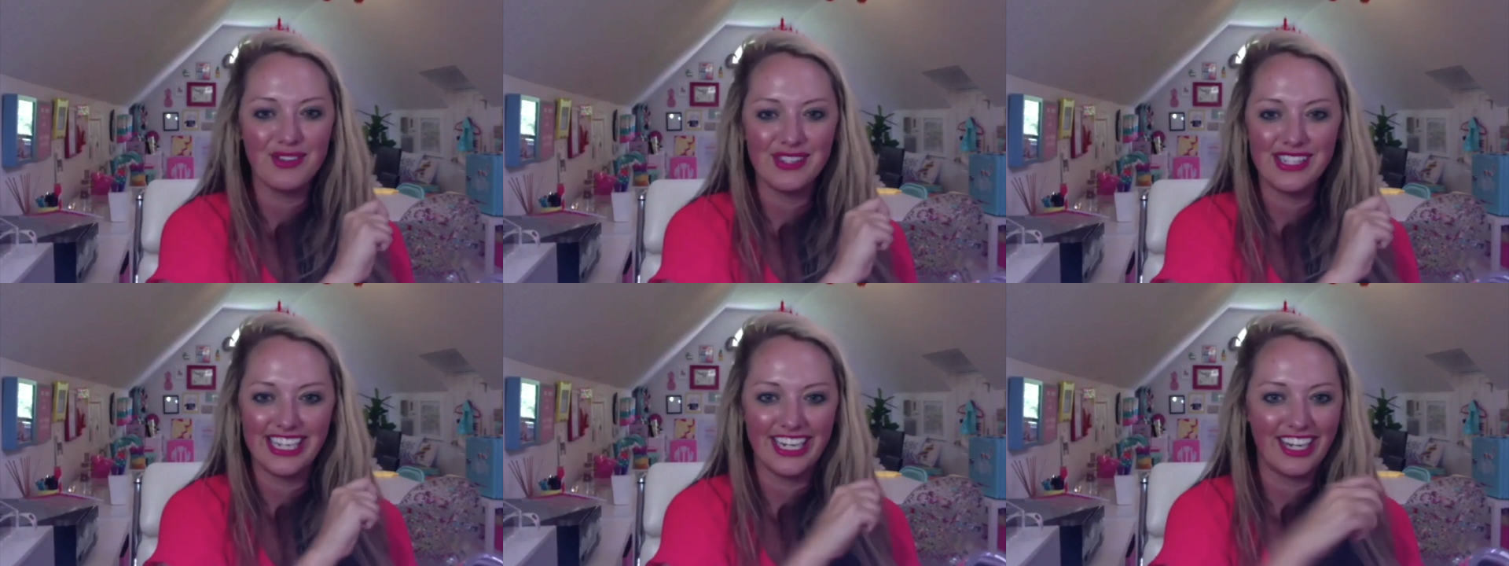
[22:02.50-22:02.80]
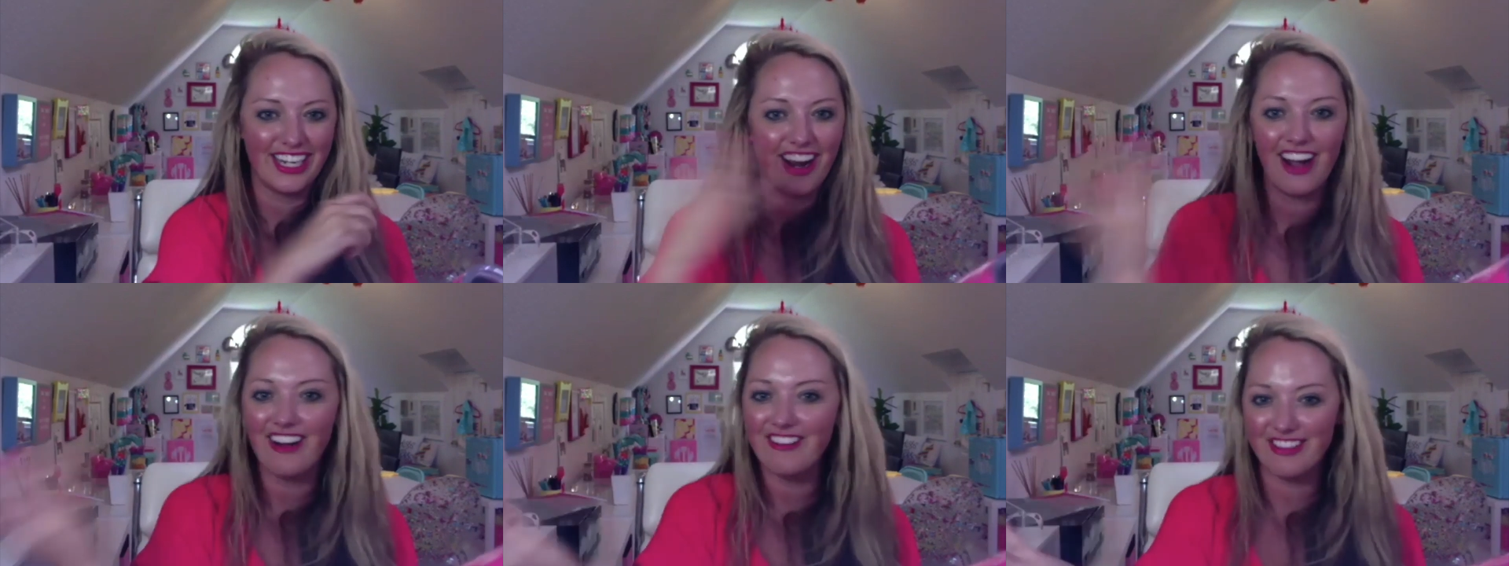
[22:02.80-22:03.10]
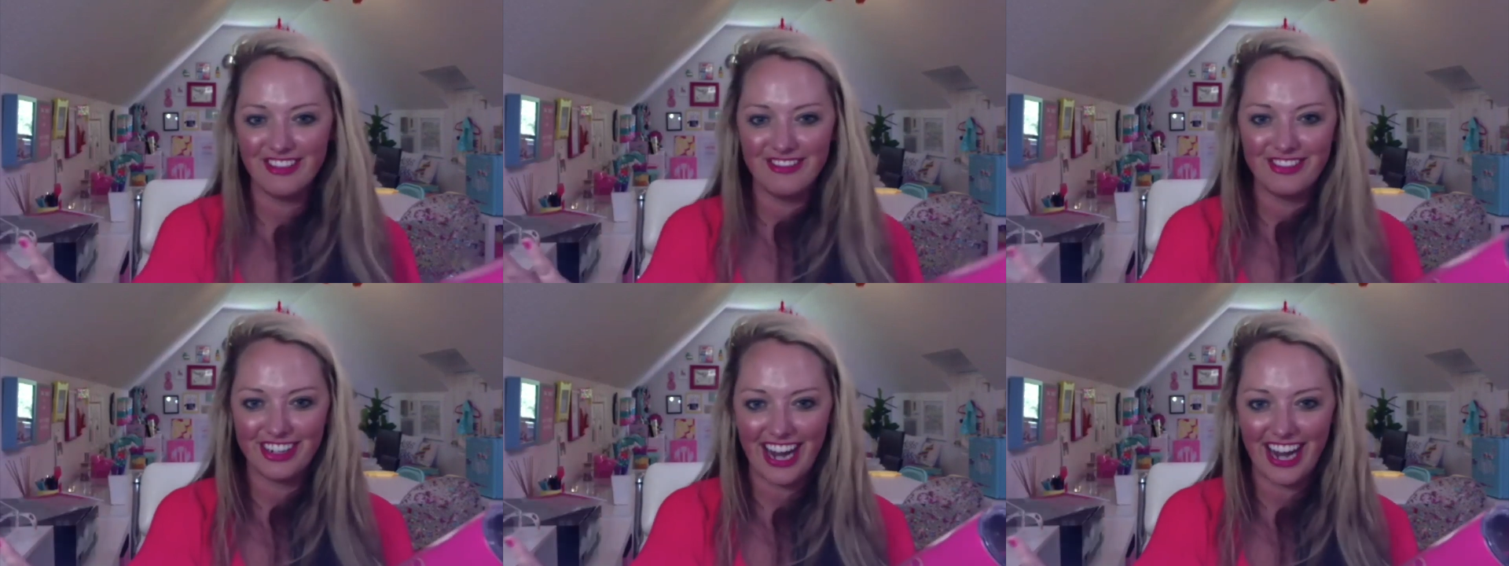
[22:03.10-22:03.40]
sticker off
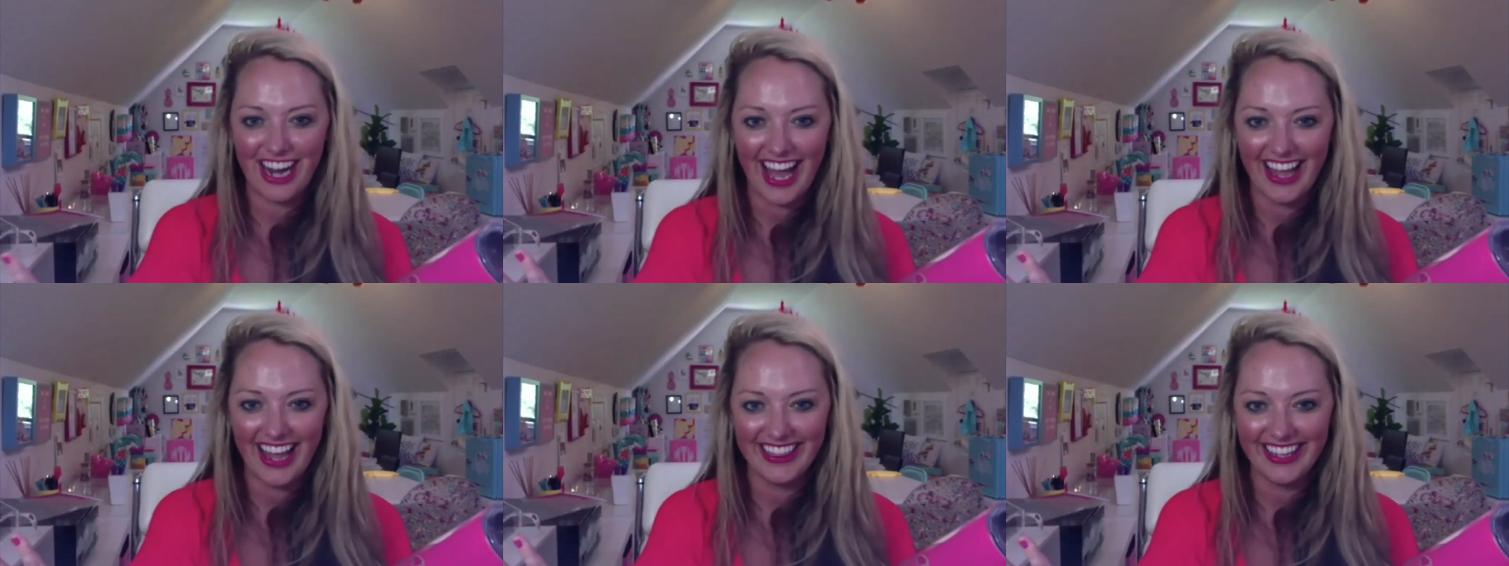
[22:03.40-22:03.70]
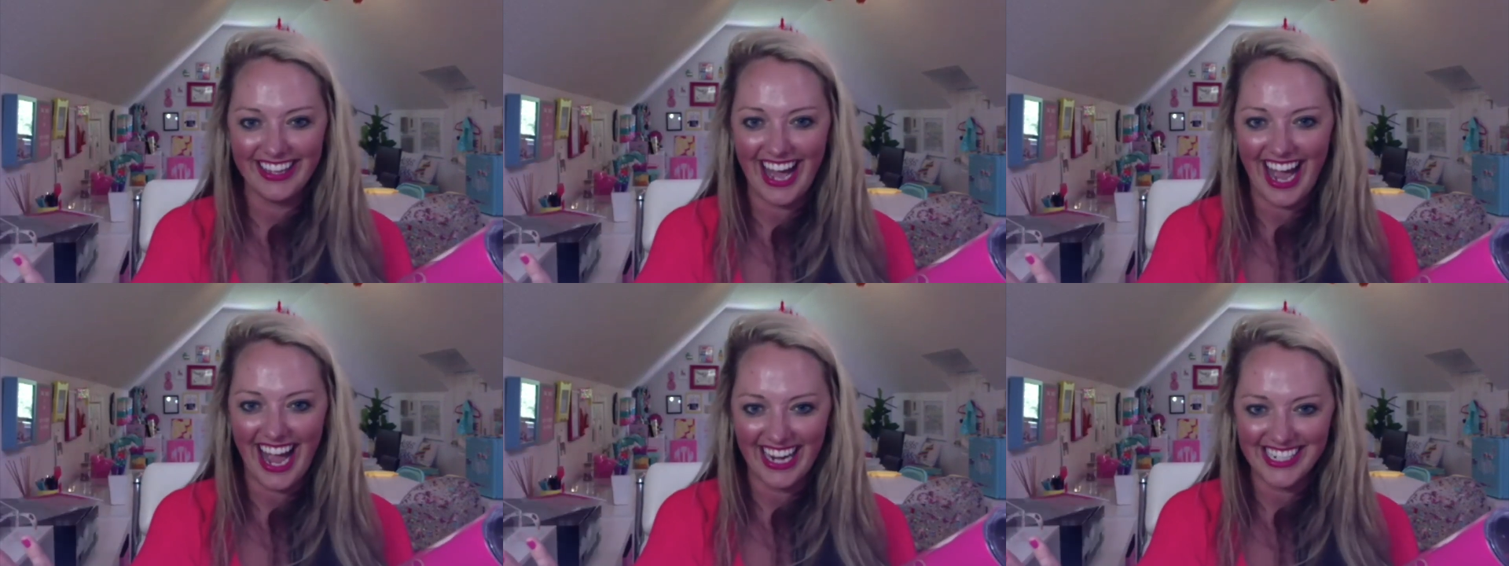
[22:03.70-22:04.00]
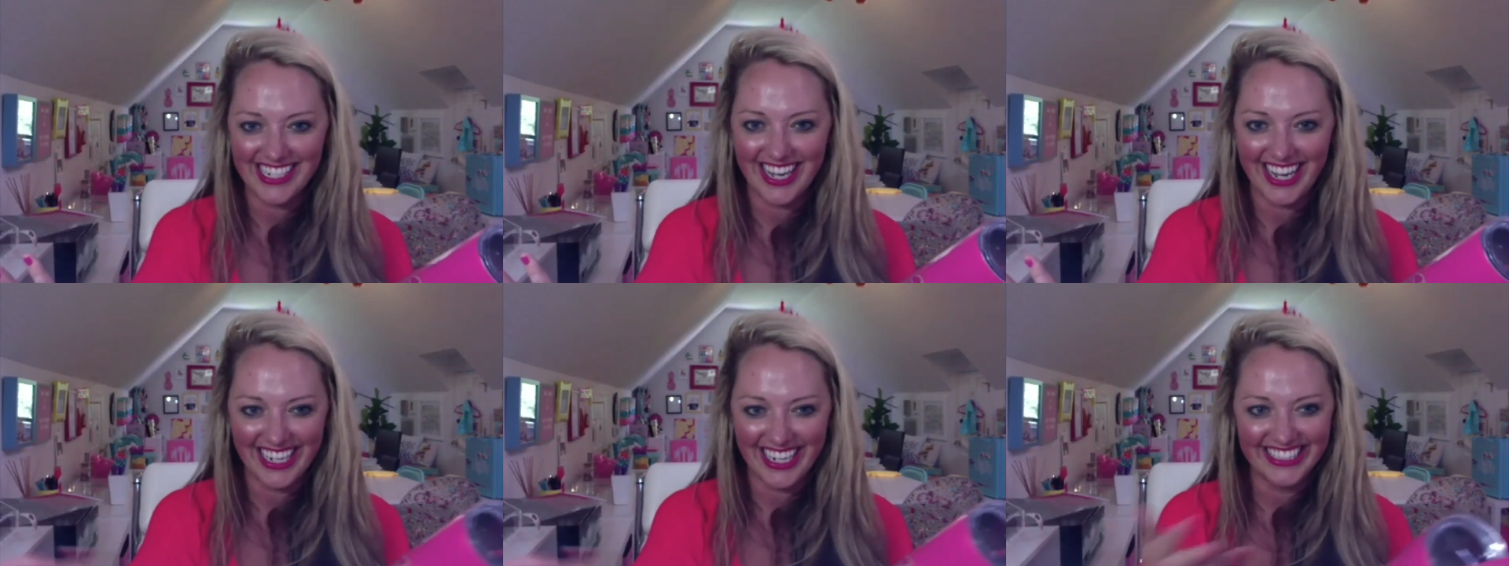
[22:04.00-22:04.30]
and forgot the I
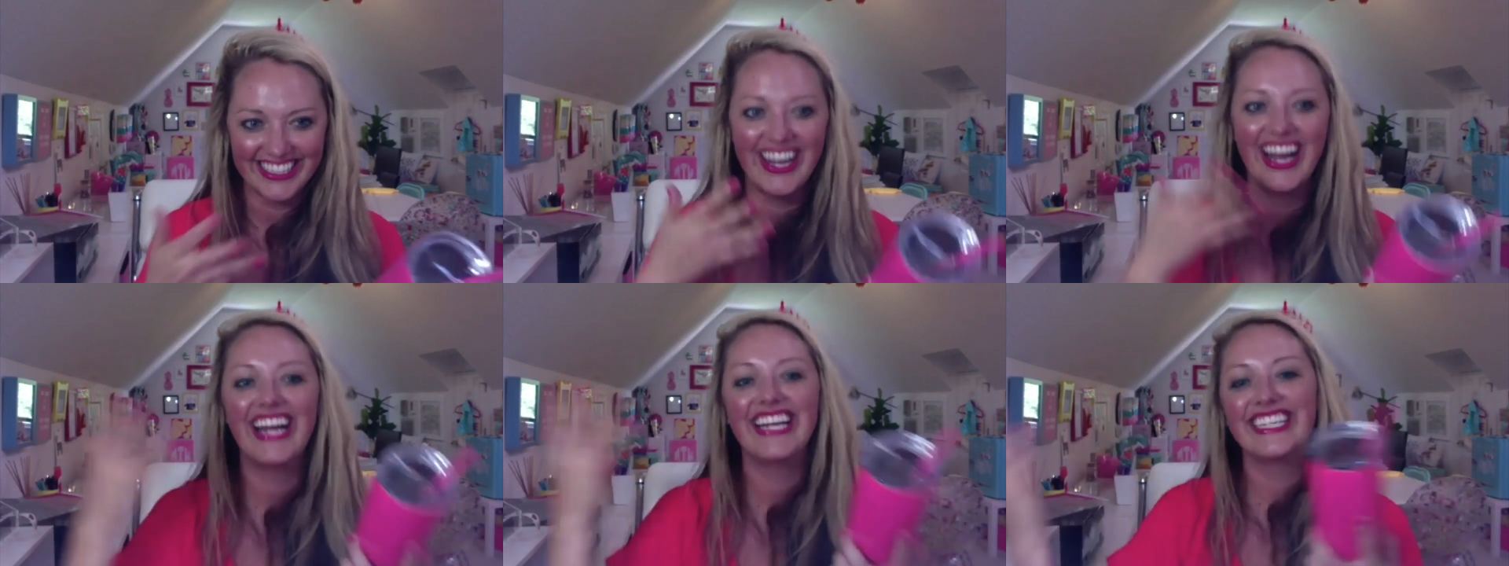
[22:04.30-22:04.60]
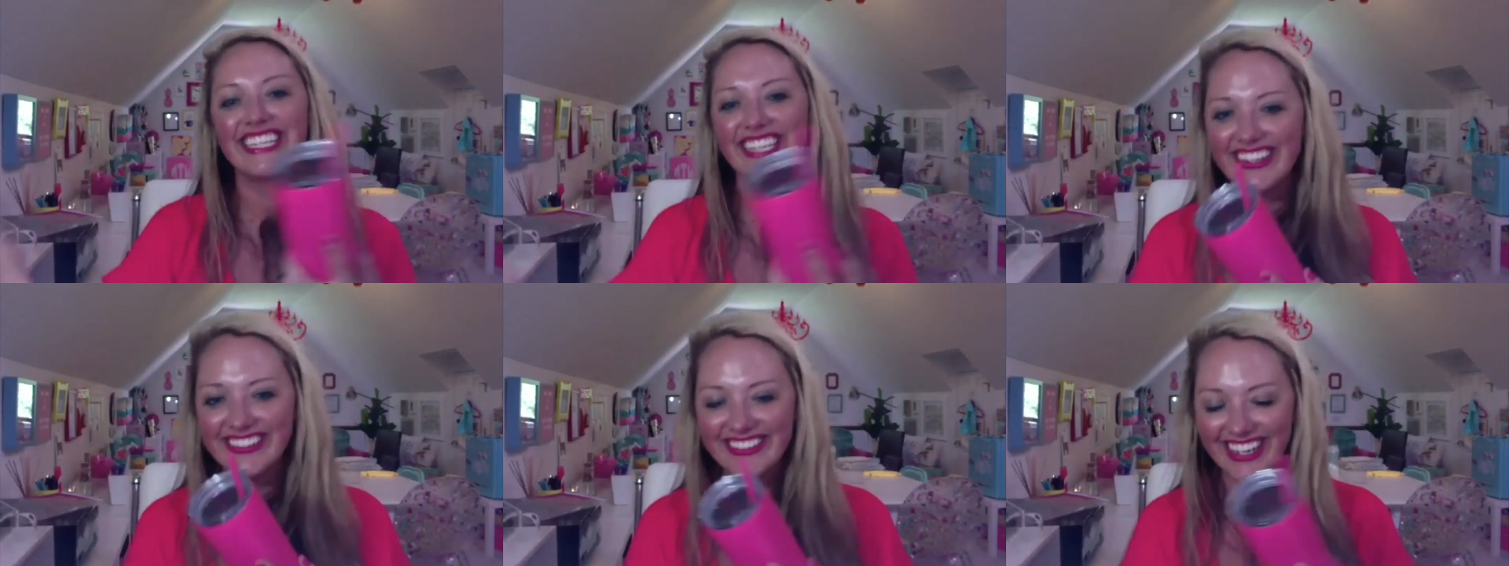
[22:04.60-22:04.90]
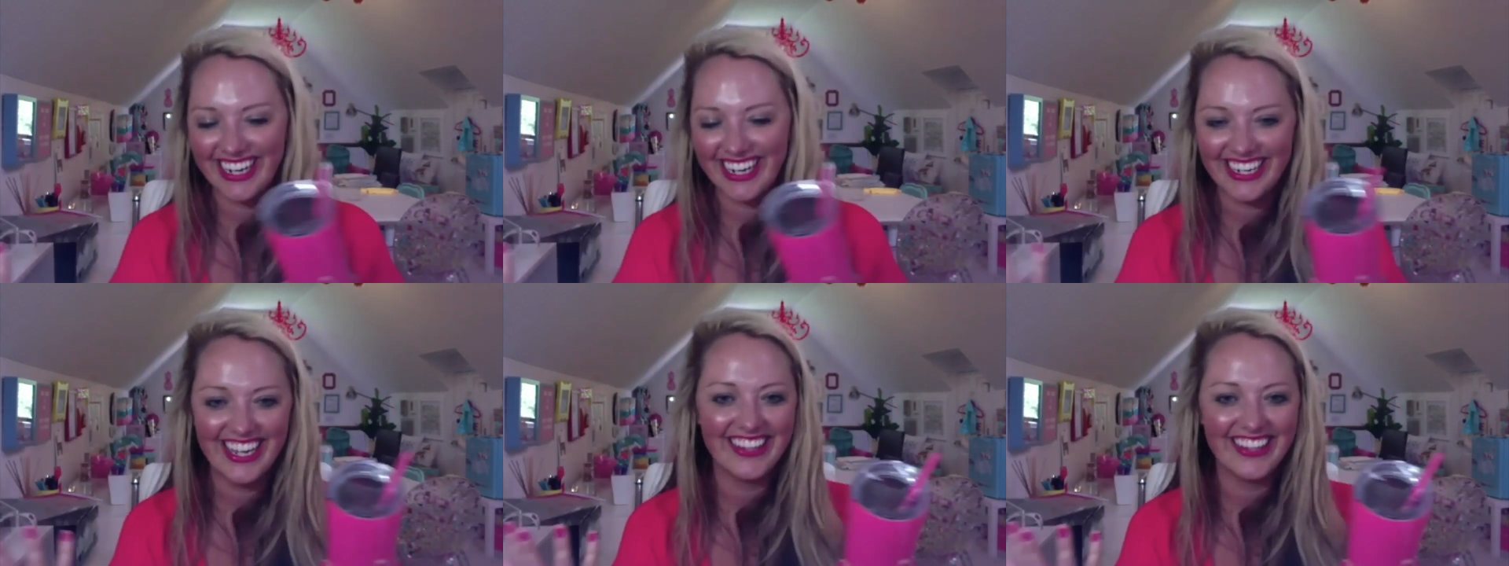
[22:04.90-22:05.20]
dot and go had to go
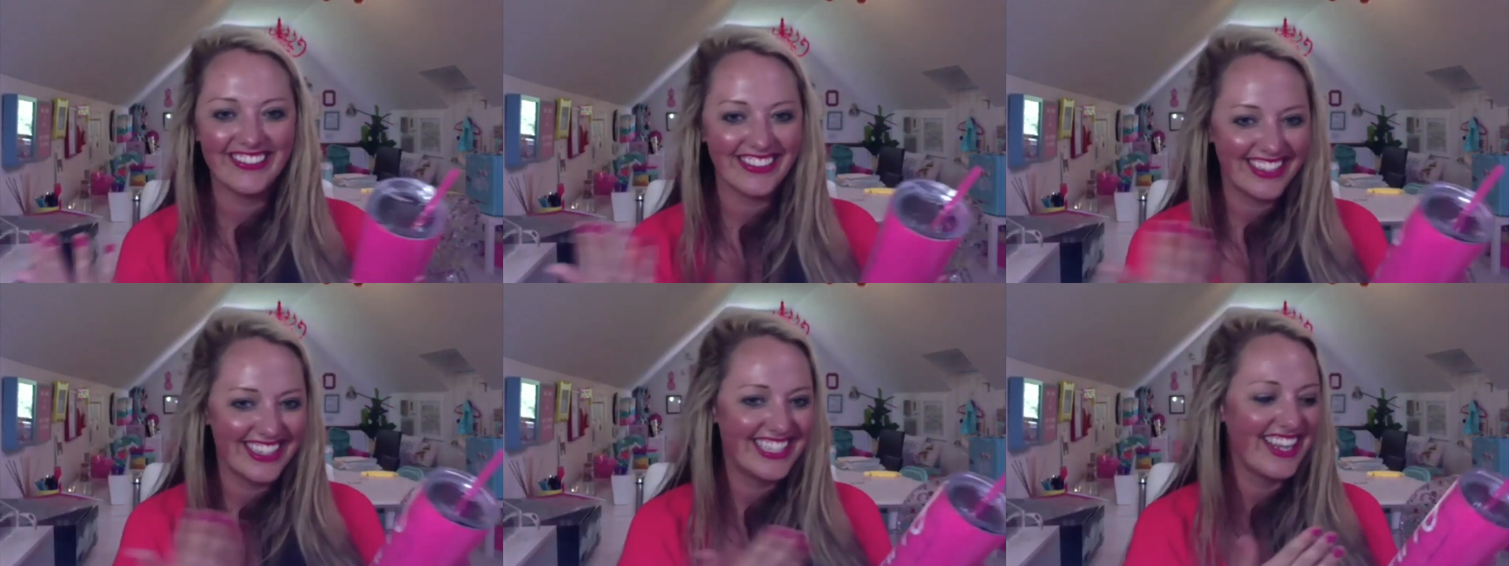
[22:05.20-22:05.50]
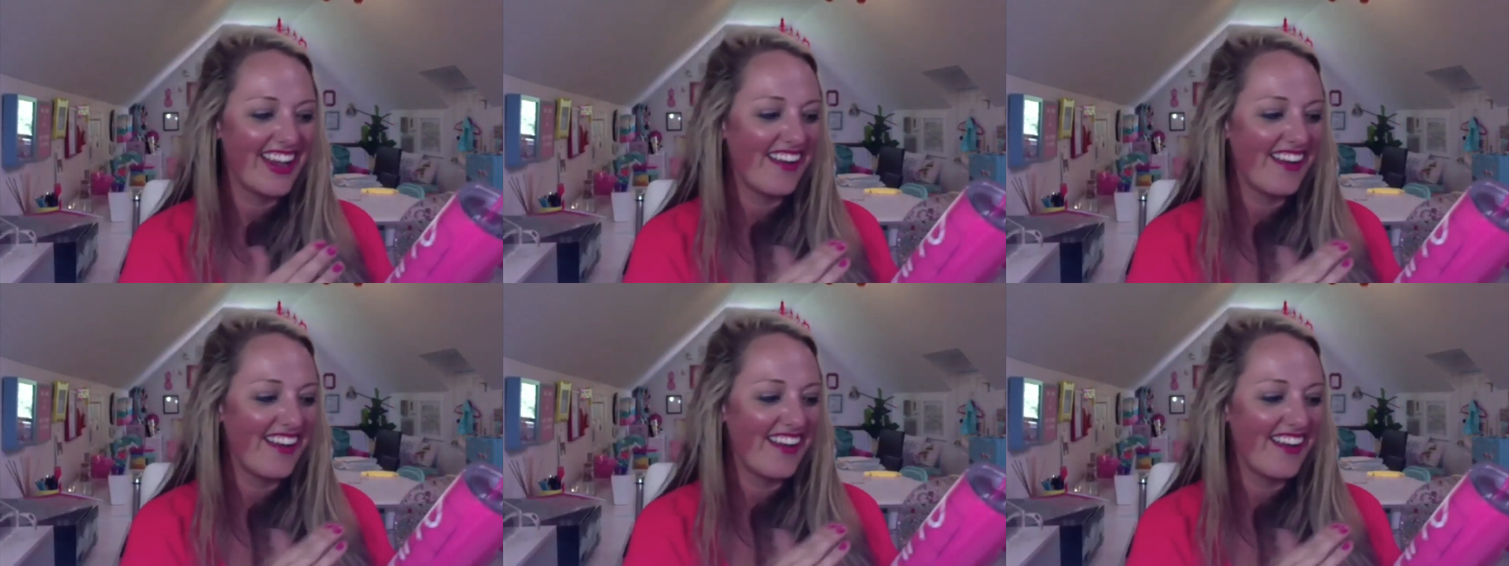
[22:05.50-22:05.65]
cut another one.